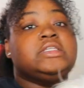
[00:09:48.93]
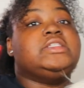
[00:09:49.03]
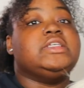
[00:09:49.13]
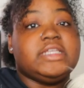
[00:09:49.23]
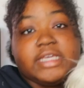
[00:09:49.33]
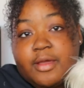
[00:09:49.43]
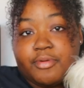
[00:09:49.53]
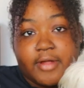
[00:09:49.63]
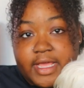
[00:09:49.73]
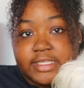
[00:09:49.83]
to
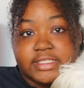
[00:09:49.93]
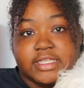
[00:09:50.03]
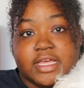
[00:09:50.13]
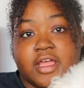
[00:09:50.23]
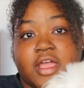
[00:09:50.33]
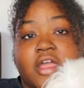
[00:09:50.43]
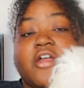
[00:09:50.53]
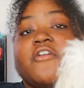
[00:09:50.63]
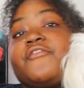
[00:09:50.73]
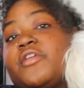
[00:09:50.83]
decompress
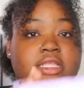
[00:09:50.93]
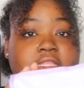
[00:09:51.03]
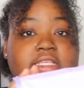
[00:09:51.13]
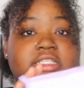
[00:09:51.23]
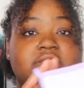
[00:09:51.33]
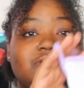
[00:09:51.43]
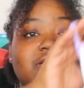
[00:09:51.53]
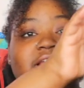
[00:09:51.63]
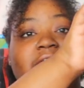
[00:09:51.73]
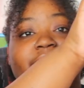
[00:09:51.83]
this
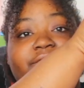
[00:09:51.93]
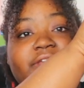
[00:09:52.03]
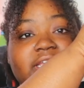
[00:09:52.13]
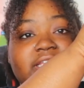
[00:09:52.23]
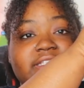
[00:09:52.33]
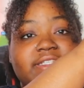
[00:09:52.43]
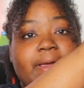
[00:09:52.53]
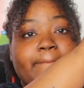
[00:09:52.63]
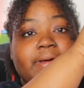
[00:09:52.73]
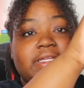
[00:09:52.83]
one it fits
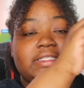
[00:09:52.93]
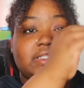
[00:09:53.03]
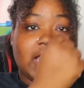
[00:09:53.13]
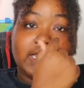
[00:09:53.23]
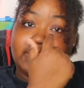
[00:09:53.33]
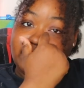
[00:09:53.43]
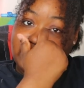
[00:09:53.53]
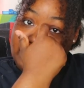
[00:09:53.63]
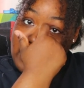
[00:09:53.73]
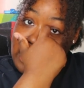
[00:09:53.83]
but it's kind of
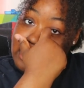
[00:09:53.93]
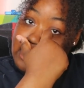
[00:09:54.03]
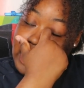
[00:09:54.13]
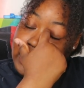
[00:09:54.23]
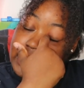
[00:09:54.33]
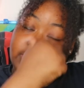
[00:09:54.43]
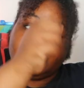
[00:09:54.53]
small i got